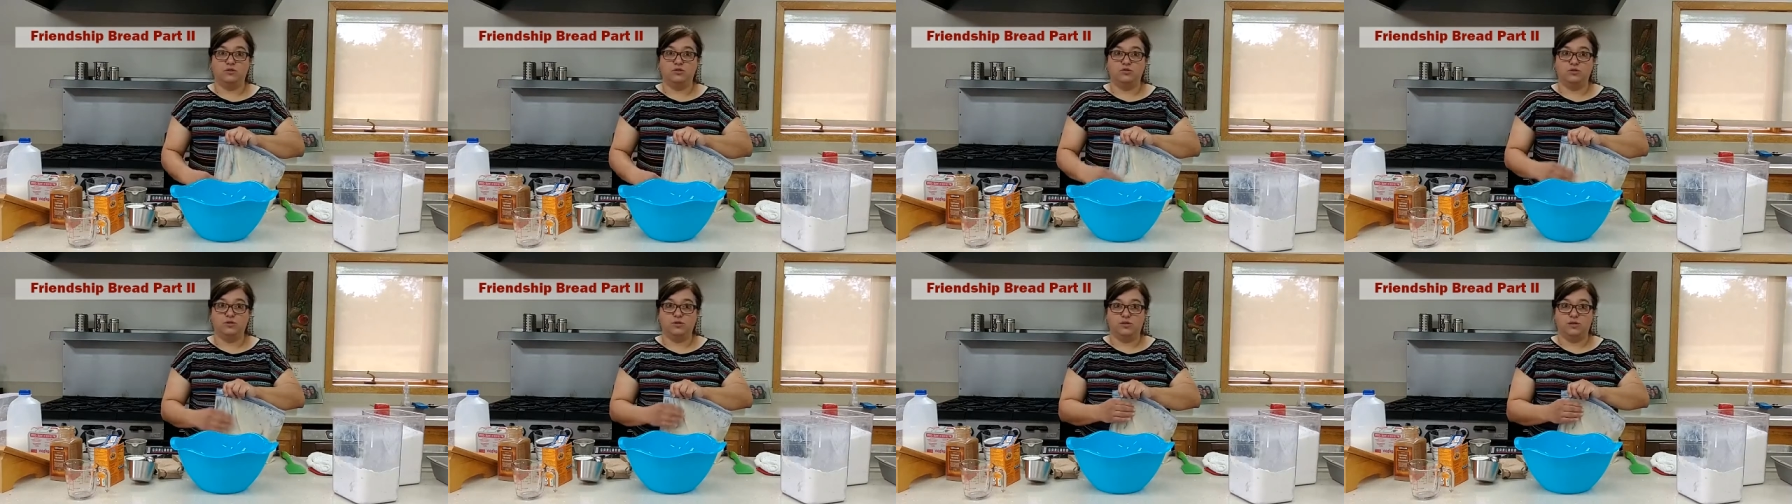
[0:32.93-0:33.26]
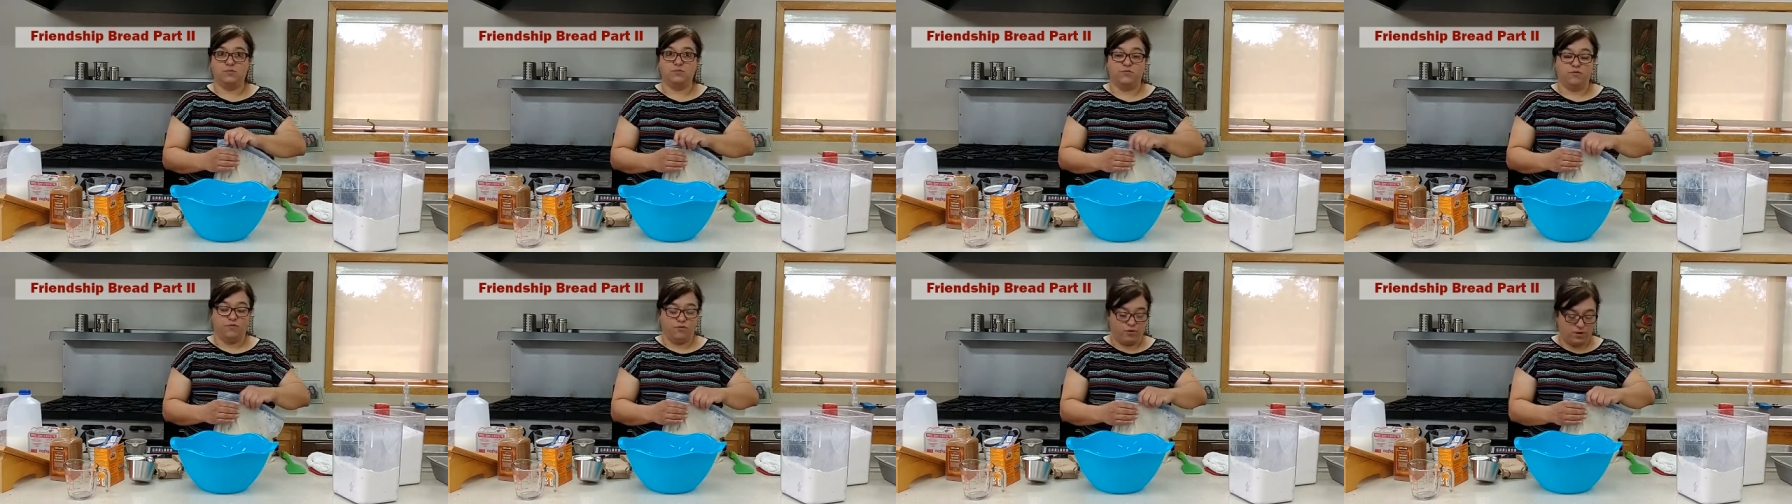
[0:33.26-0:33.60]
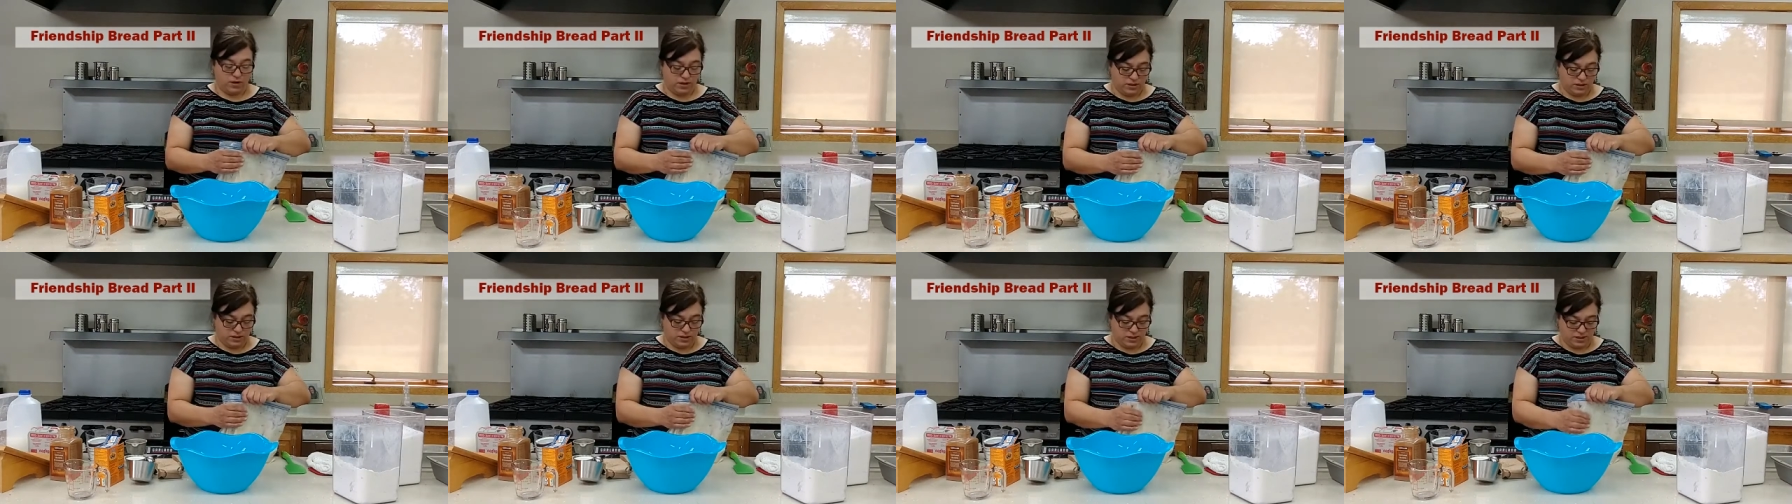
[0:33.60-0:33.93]
to some
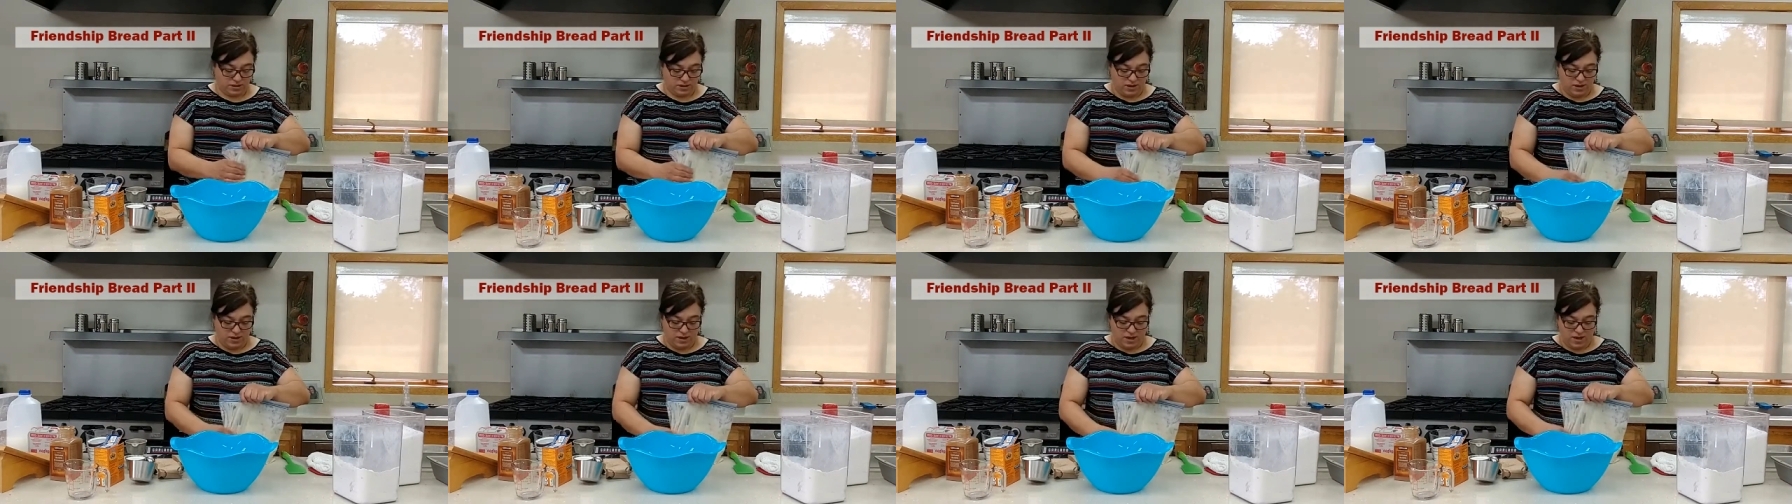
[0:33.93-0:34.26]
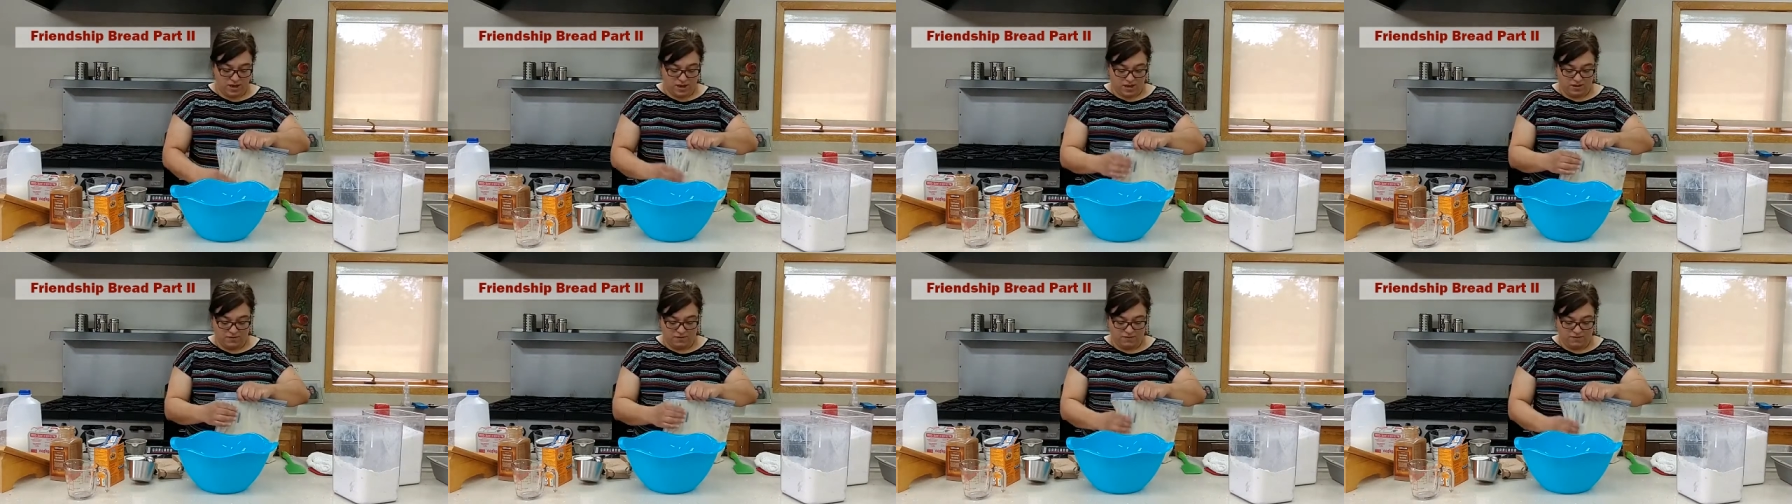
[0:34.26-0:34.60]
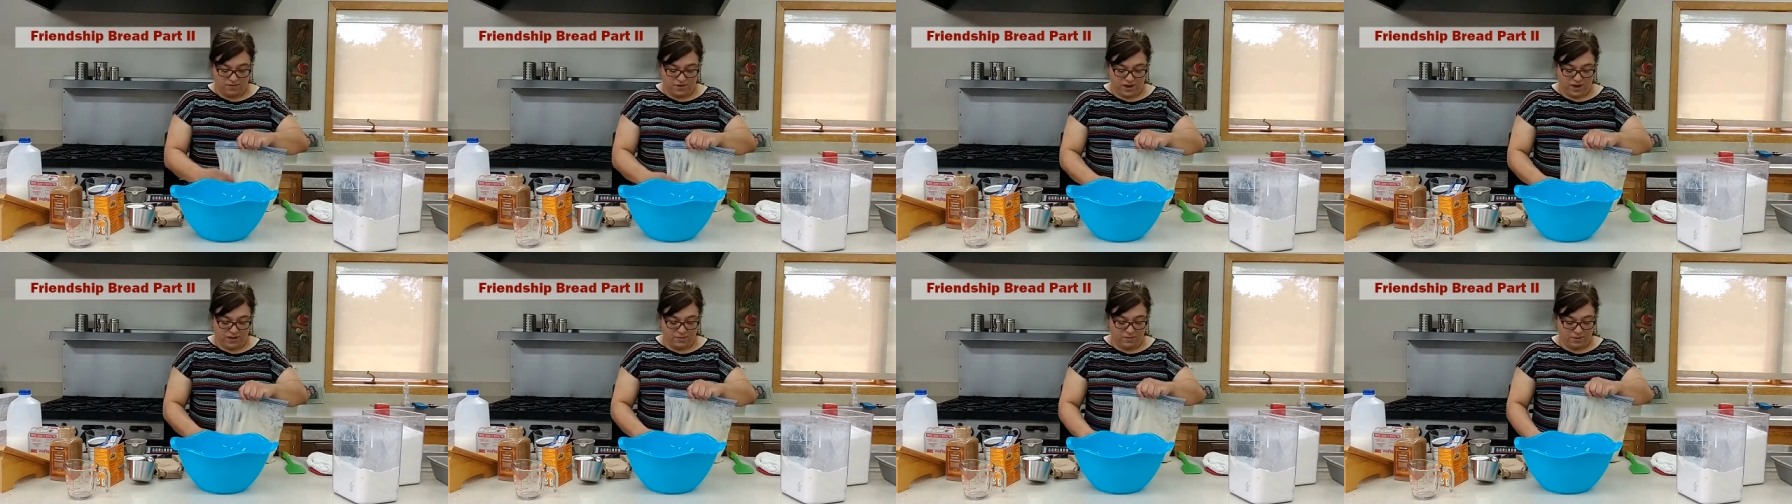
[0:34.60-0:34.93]
friends and
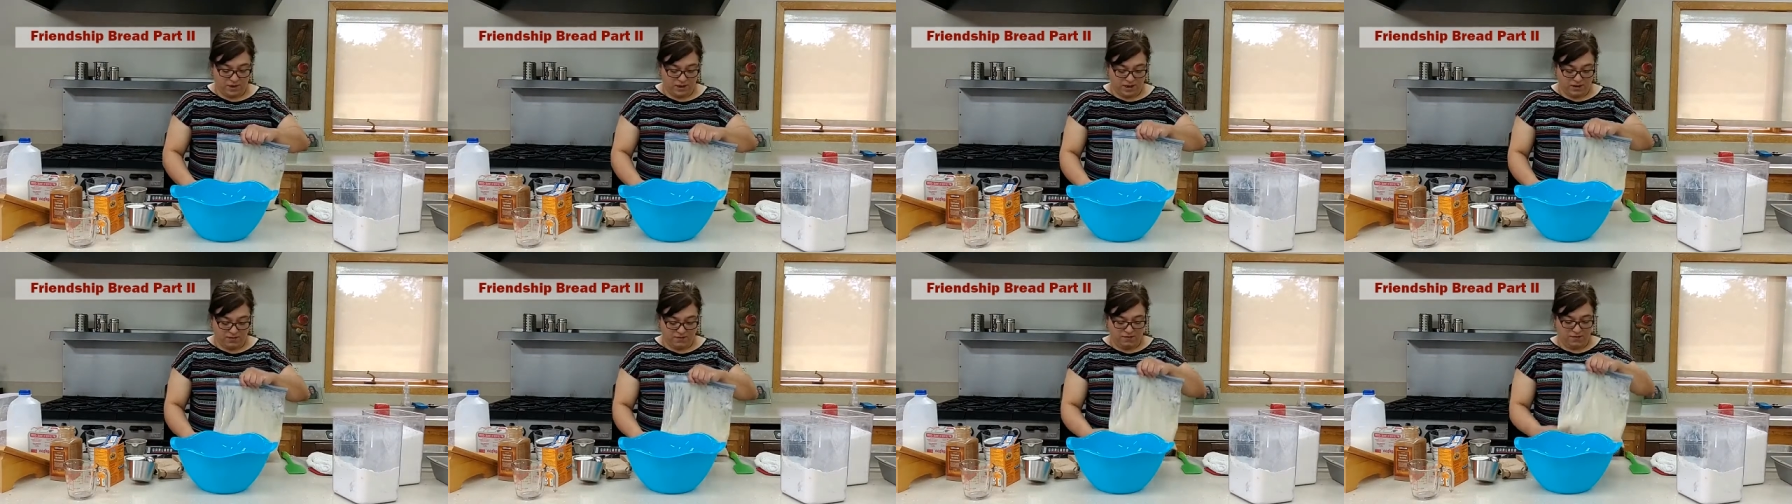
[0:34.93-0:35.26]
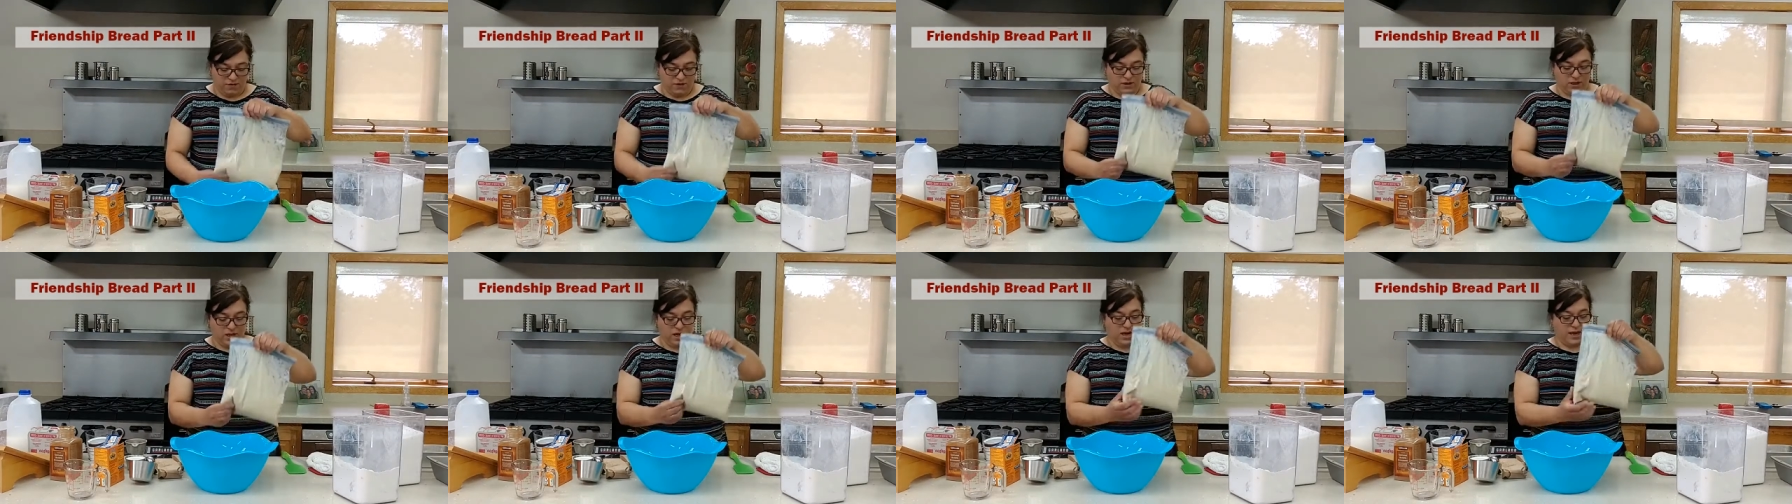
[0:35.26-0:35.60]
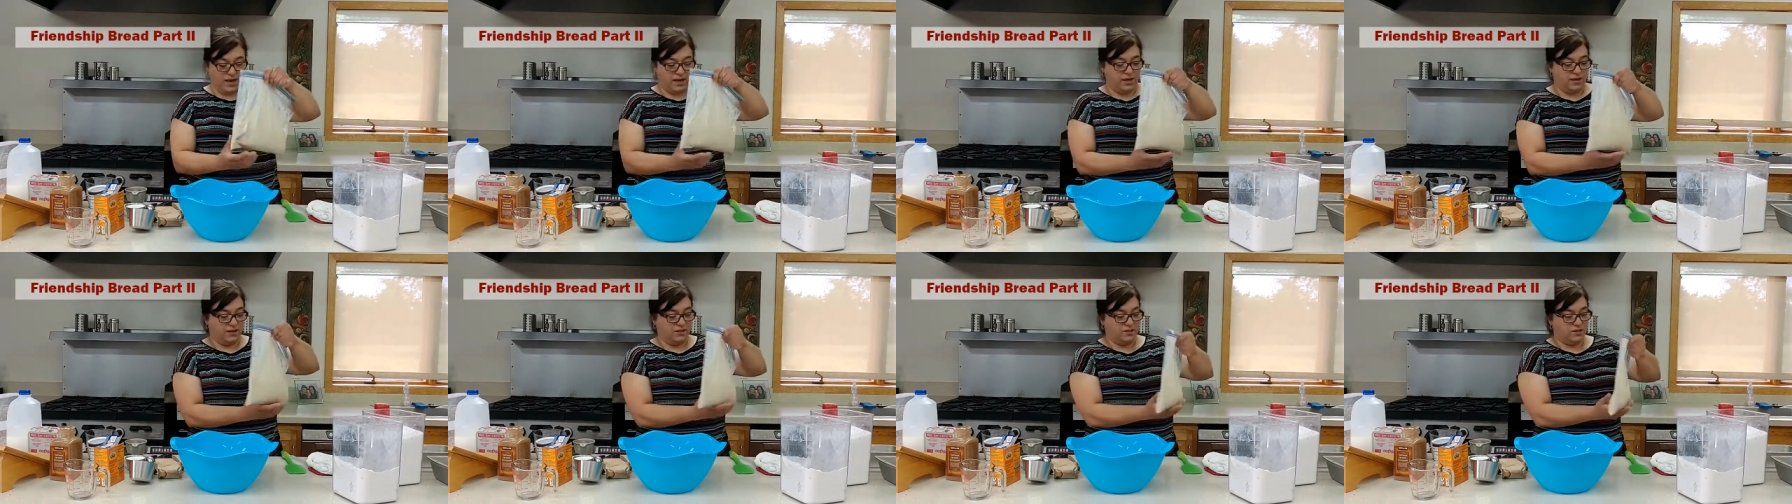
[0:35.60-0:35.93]
family if you
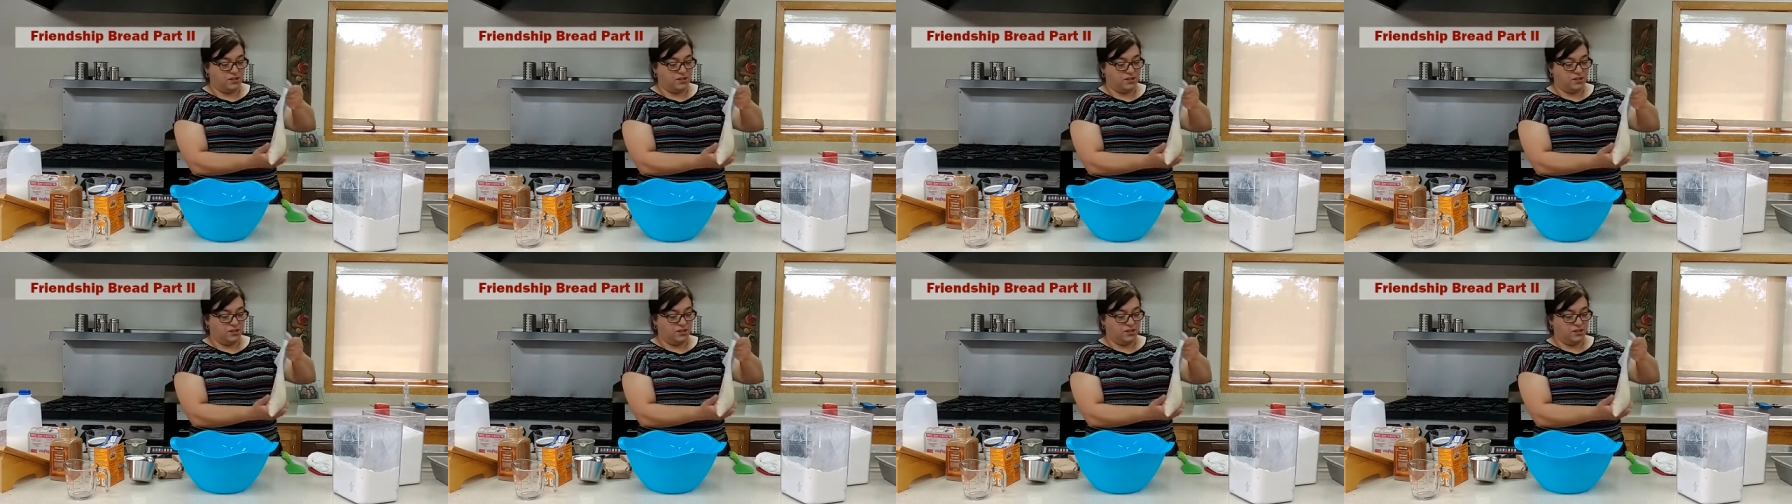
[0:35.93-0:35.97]
like.